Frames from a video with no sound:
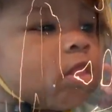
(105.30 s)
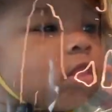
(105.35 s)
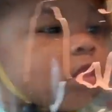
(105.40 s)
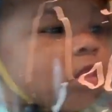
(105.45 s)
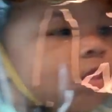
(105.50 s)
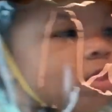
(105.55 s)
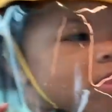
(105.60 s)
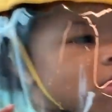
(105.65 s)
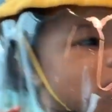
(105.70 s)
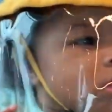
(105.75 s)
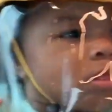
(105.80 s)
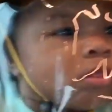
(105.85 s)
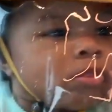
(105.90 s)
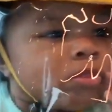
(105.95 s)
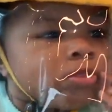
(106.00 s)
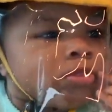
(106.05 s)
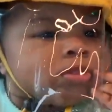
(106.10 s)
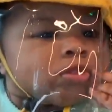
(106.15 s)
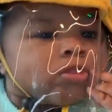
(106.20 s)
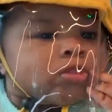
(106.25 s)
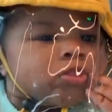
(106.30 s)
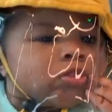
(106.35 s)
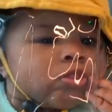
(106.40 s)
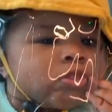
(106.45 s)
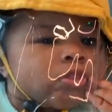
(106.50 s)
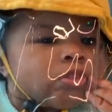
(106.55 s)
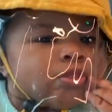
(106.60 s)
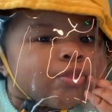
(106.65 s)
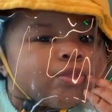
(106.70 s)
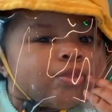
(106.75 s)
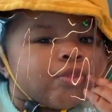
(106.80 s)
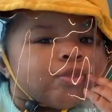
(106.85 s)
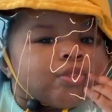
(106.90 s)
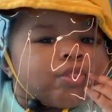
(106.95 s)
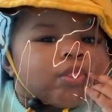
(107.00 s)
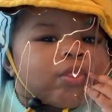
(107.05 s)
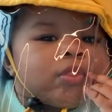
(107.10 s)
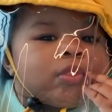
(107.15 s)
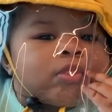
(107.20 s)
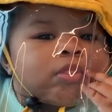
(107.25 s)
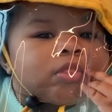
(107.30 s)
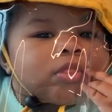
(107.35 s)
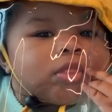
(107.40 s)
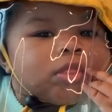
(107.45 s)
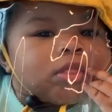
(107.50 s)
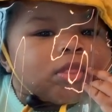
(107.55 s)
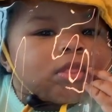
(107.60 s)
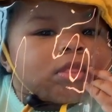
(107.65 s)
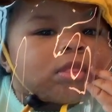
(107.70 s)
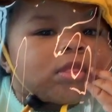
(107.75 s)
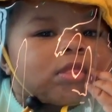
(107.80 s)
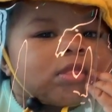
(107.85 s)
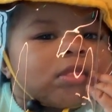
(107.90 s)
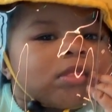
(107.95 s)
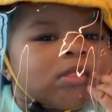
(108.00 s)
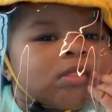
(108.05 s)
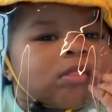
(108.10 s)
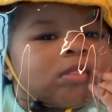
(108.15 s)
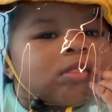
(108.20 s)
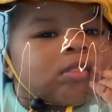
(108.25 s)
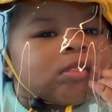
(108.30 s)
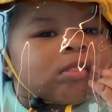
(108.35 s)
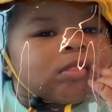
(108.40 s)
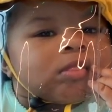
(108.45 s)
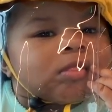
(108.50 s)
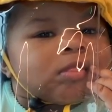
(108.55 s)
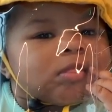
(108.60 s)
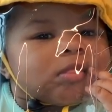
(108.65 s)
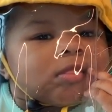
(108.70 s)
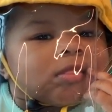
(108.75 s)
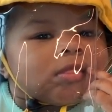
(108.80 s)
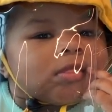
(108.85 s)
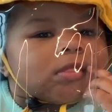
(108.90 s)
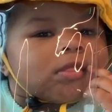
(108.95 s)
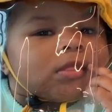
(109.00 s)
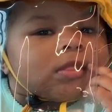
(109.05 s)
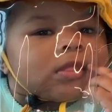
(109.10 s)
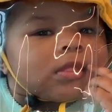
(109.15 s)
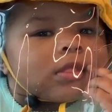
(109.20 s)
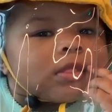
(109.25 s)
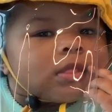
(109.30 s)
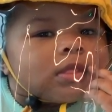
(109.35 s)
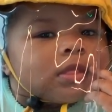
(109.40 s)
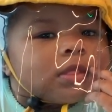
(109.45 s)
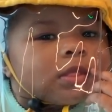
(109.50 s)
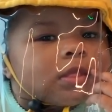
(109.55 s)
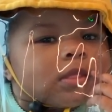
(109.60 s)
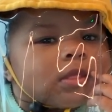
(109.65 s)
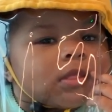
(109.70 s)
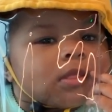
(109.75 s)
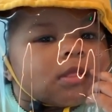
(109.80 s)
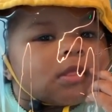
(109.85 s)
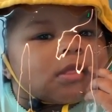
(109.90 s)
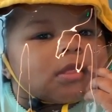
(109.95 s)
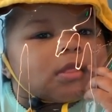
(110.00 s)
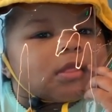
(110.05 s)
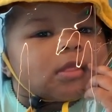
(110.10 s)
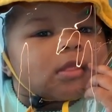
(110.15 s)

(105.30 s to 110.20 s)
Of course, kids under 2 years old don't have to wear a mask, but I wasn't taking any chances.